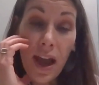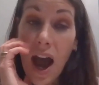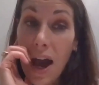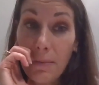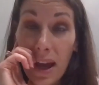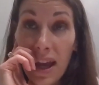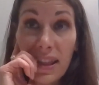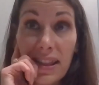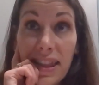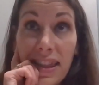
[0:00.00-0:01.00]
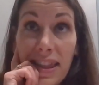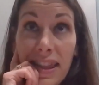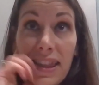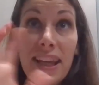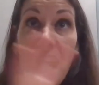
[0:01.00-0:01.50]
And
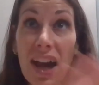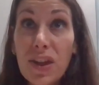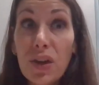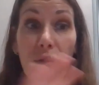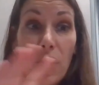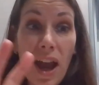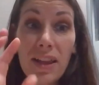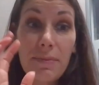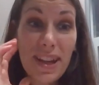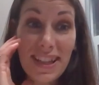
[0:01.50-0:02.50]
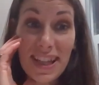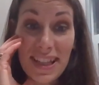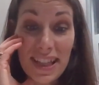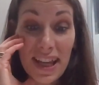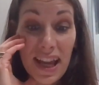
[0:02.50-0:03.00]
the other element is